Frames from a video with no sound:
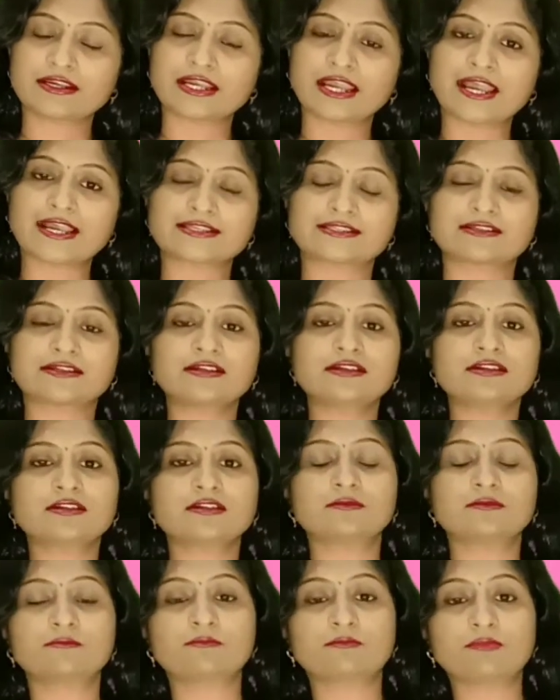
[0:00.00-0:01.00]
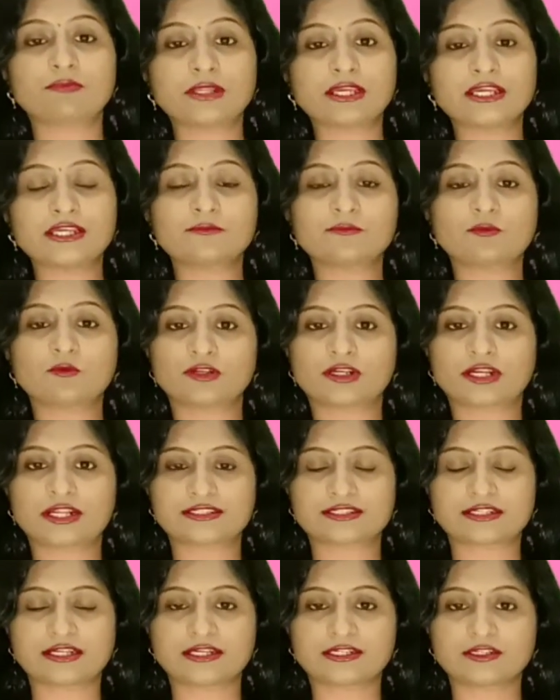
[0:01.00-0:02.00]
as a plane
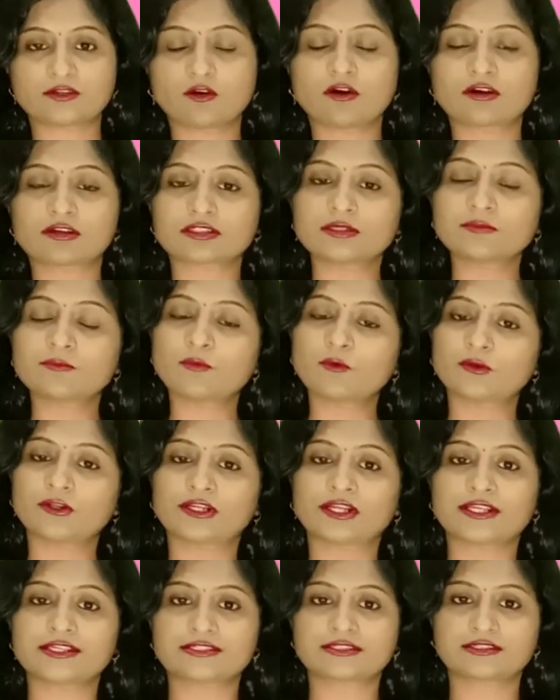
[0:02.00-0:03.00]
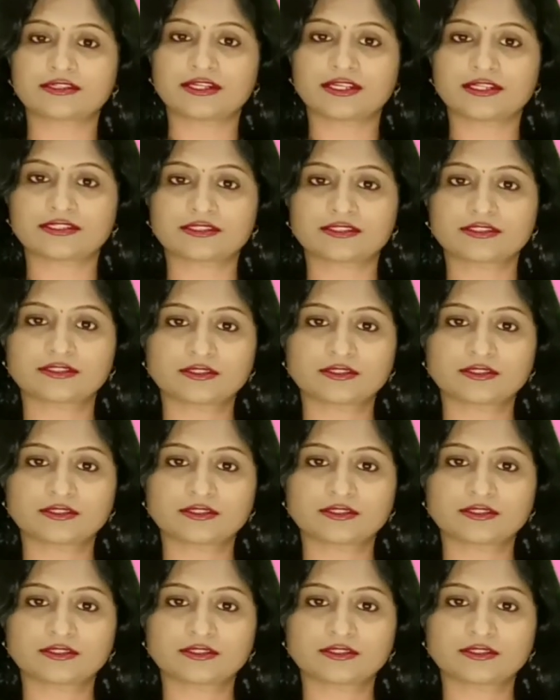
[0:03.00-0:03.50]
polarized light or the polarized light.